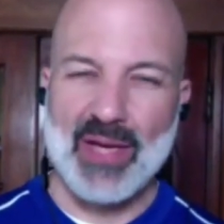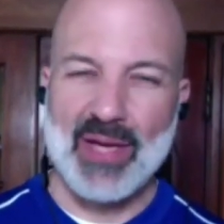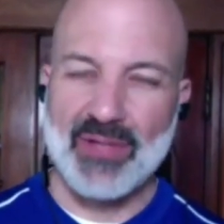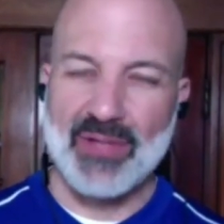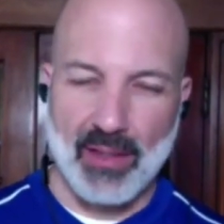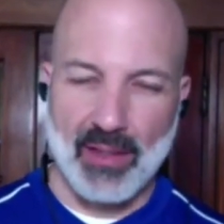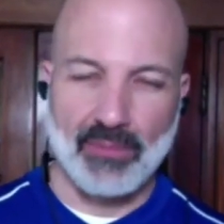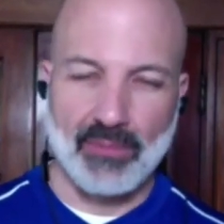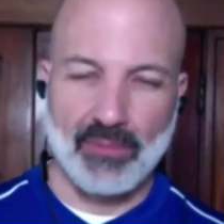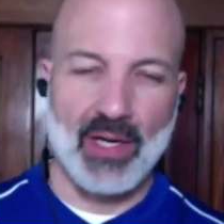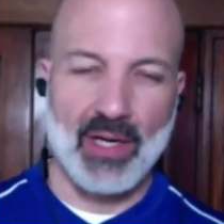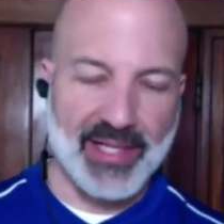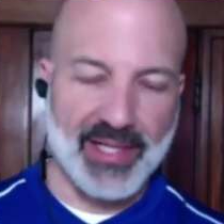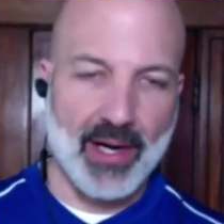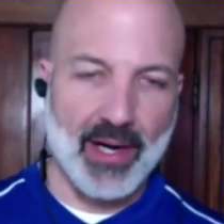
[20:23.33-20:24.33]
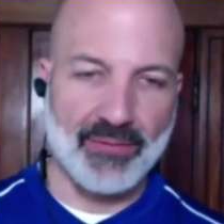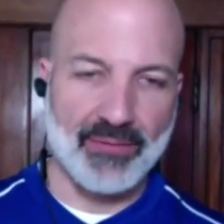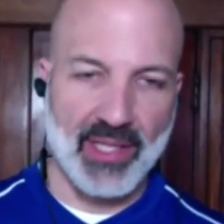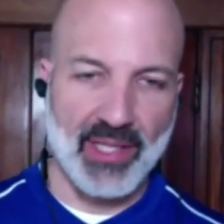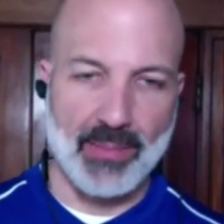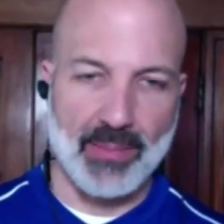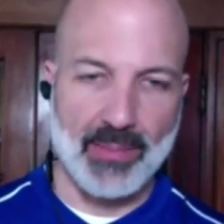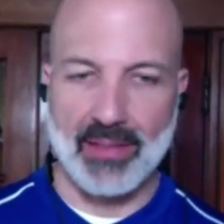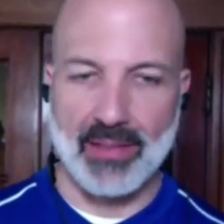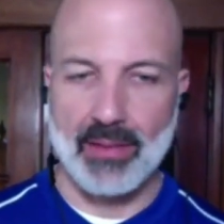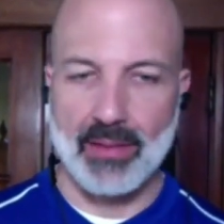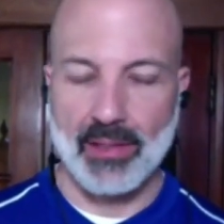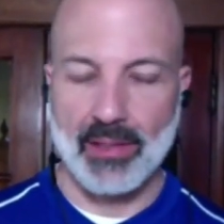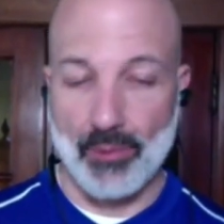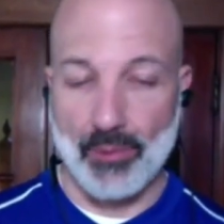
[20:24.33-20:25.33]
um, we have to think very carefully
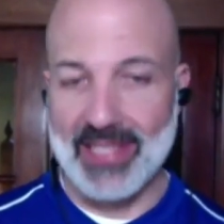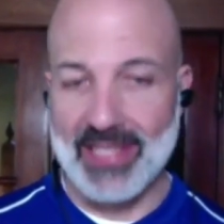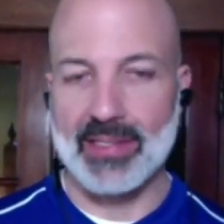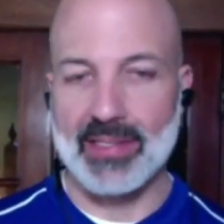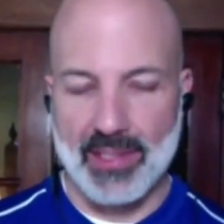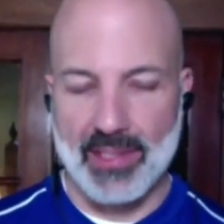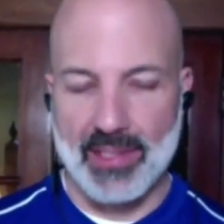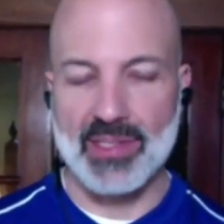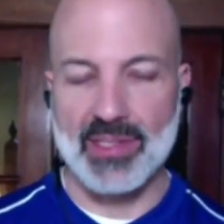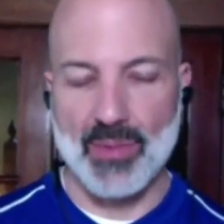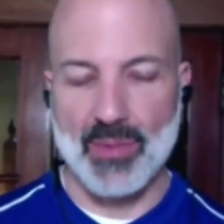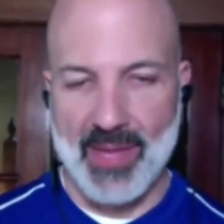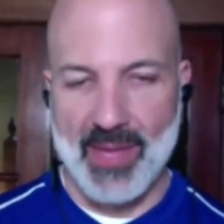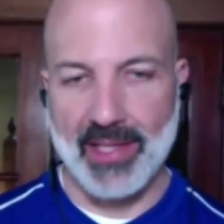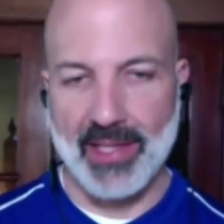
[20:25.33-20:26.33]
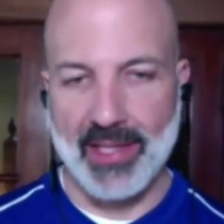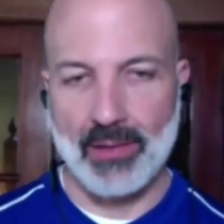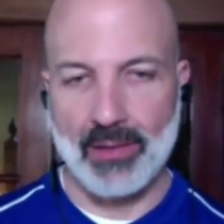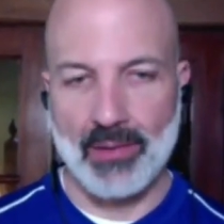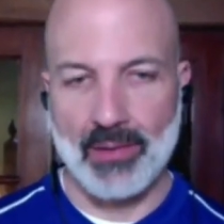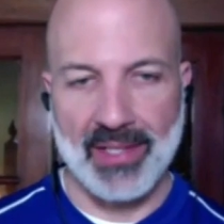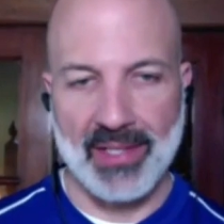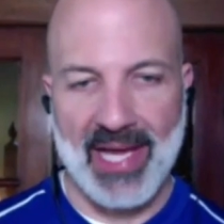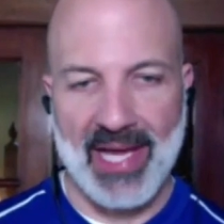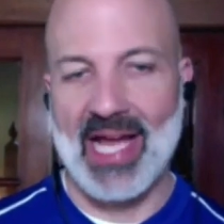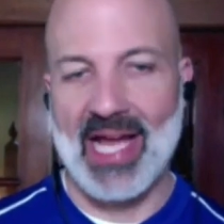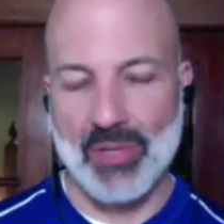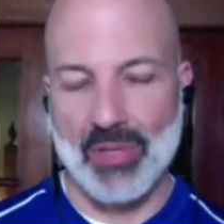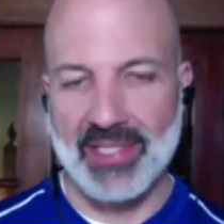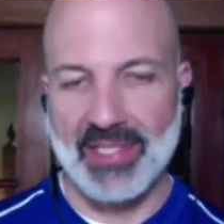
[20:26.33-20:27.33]
about great decisions we make
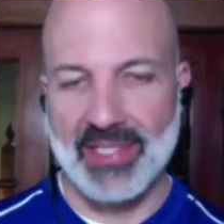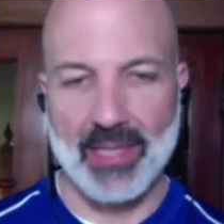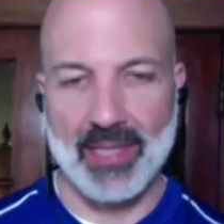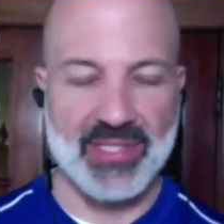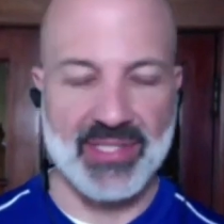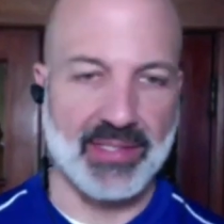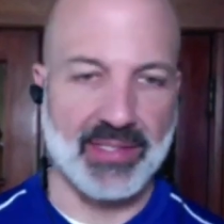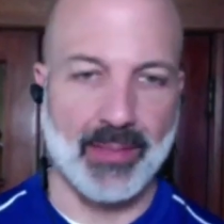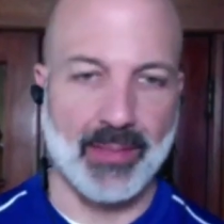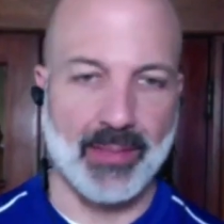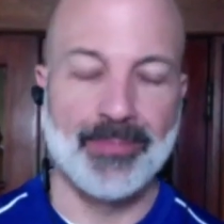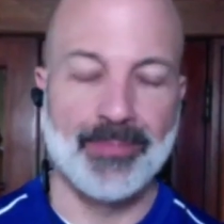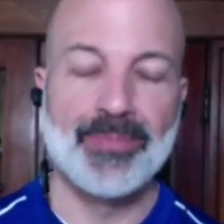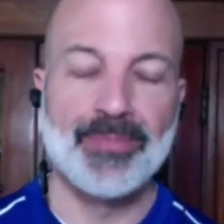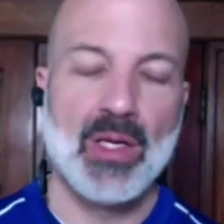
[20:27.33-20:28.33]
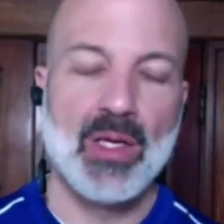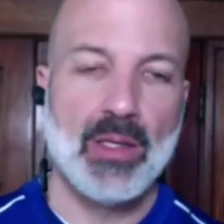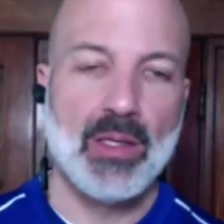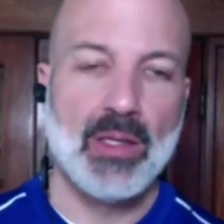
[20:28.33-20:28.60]
around a hybrid type system.